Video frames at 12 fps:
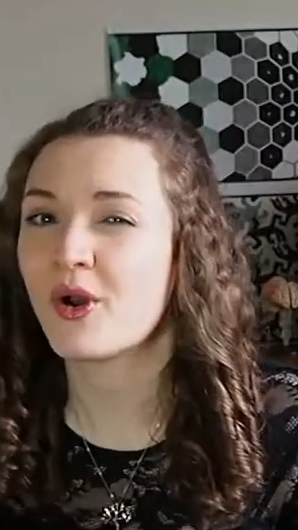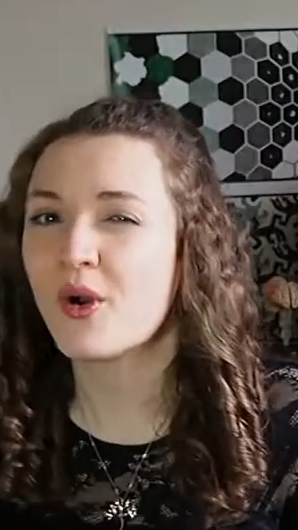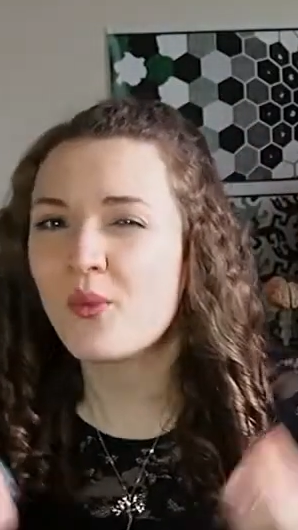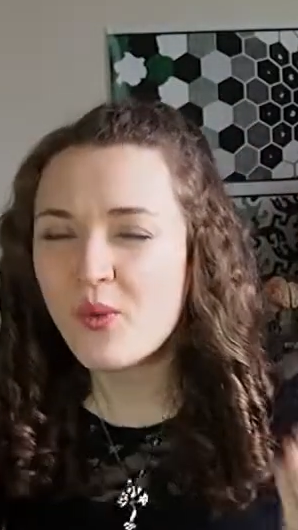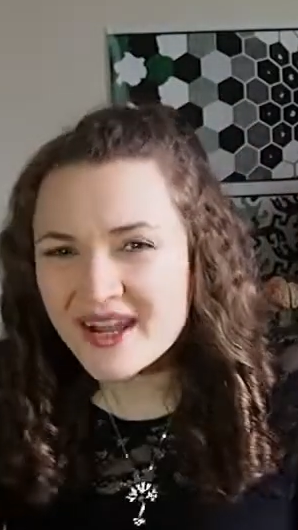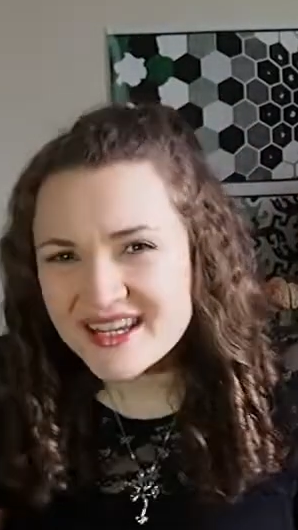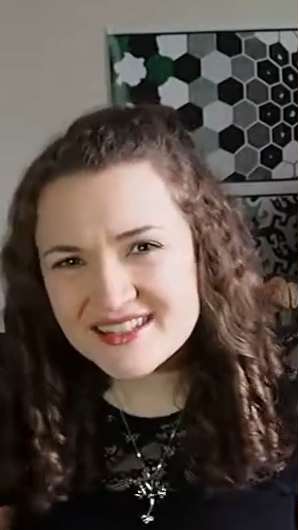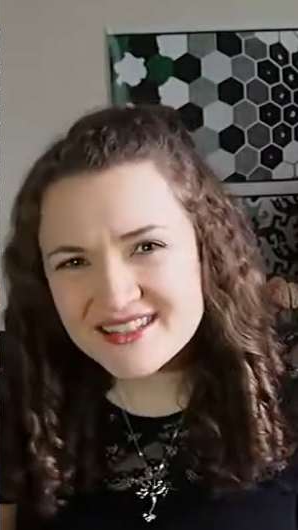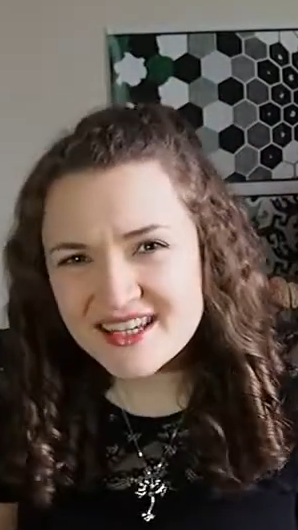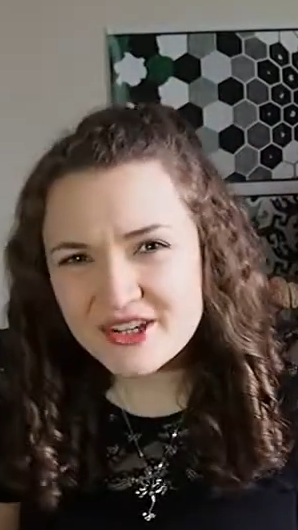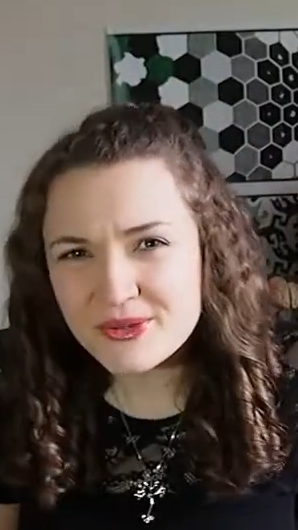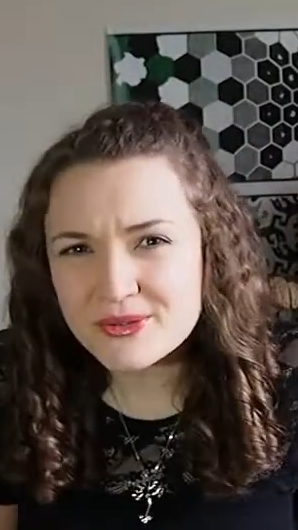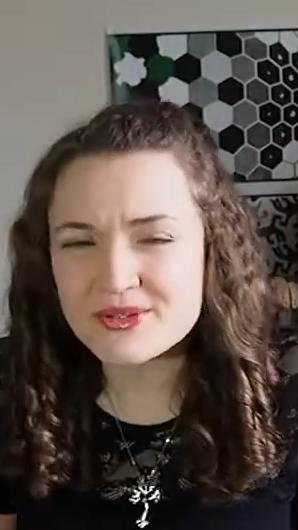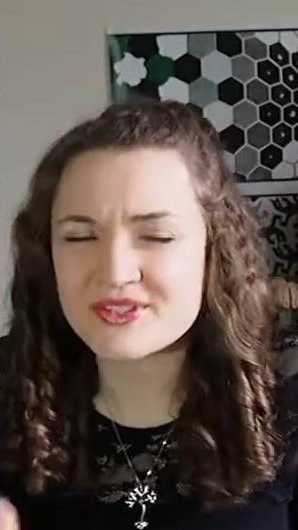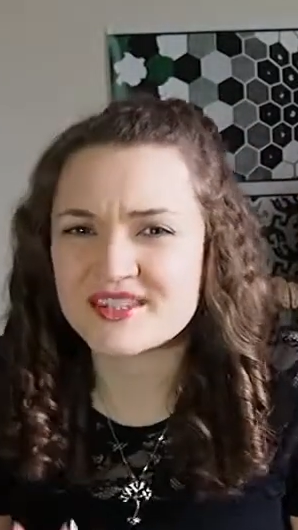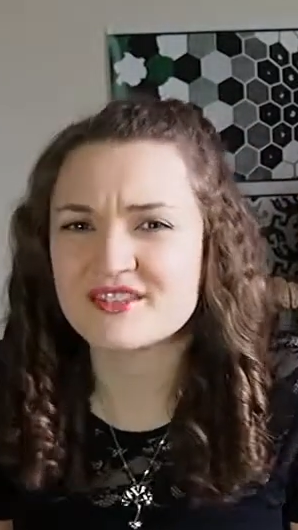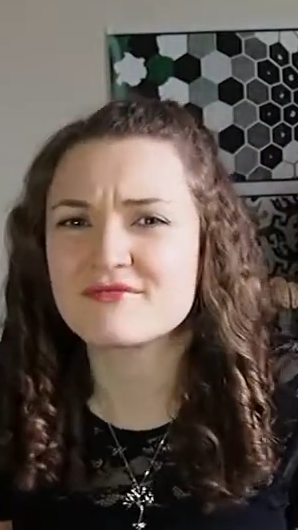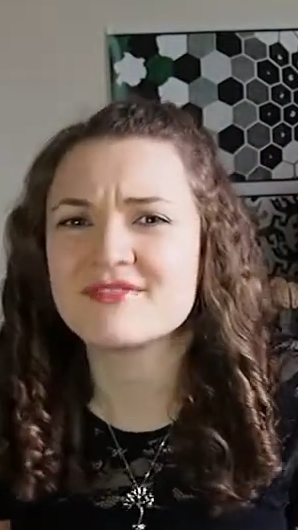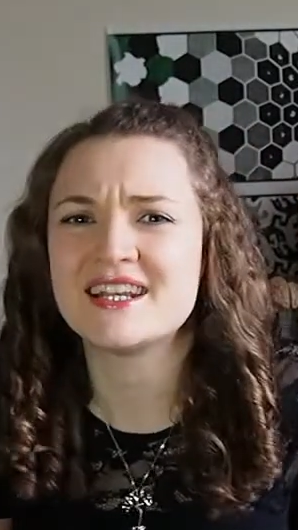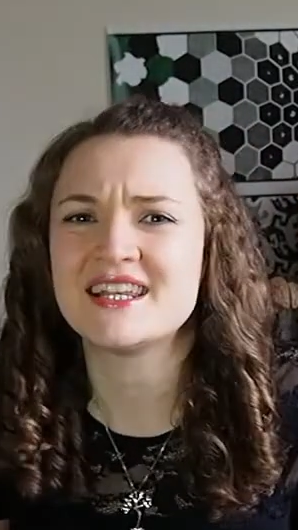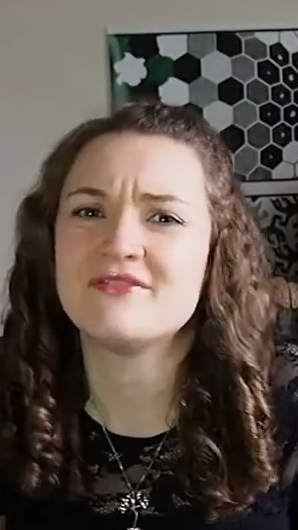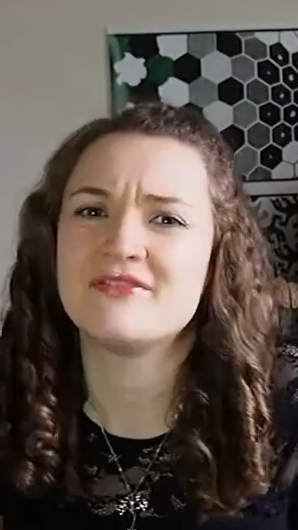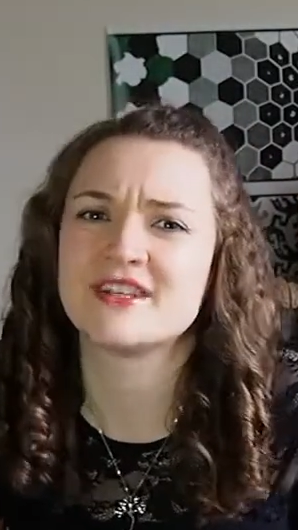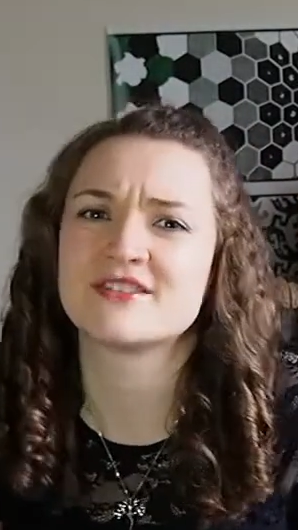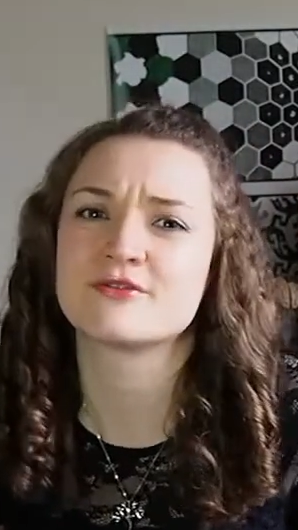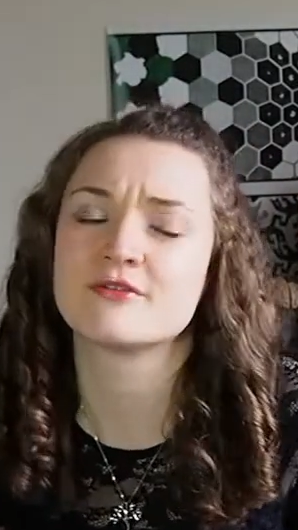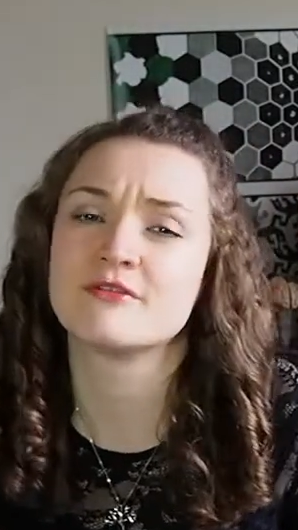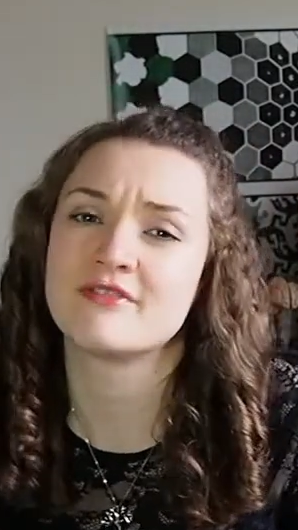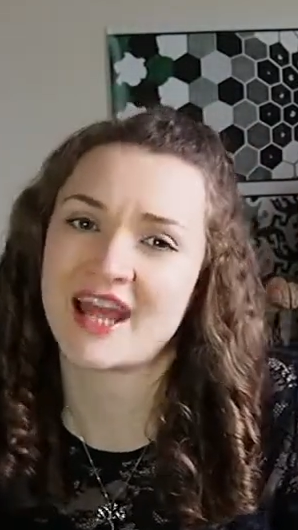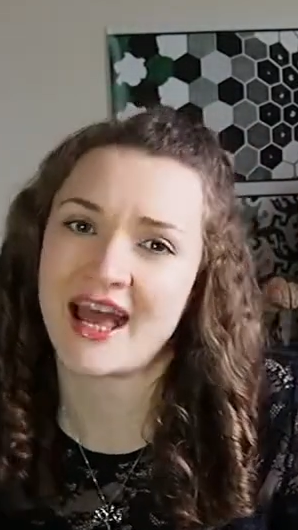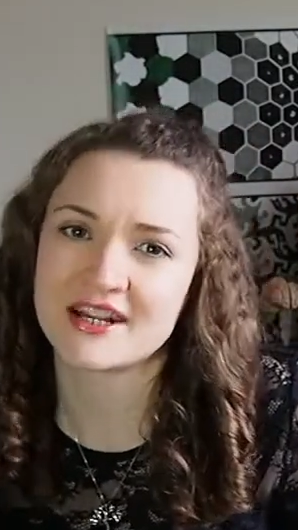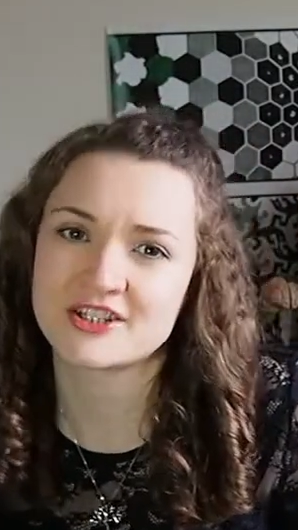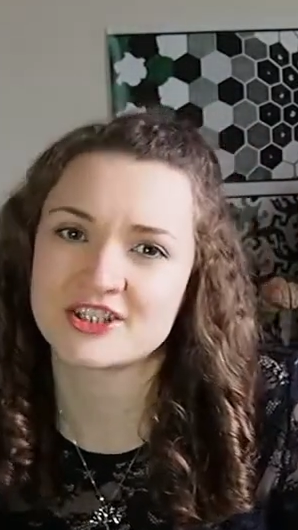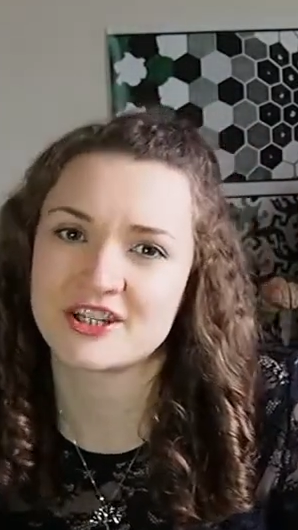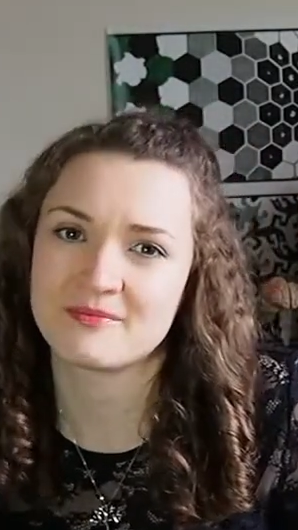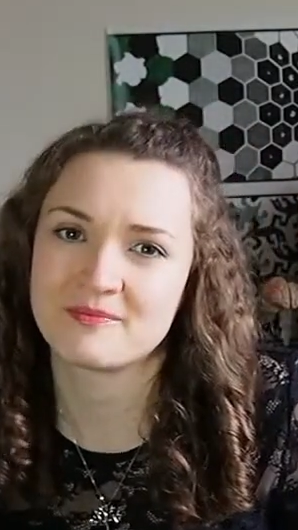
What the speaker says: why does it cause this really visceral reaction?